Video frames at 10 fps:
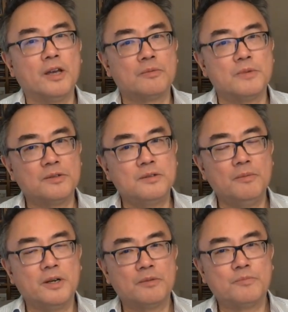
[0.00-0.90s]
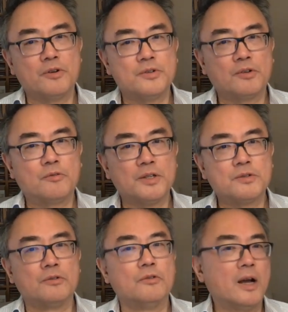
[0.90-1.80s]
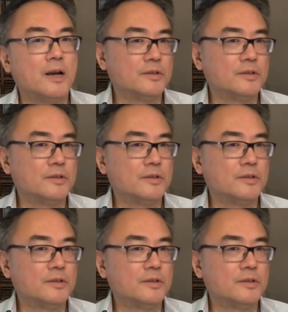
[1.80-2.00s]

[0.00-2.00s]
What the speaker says: HMRC might approach the question or how the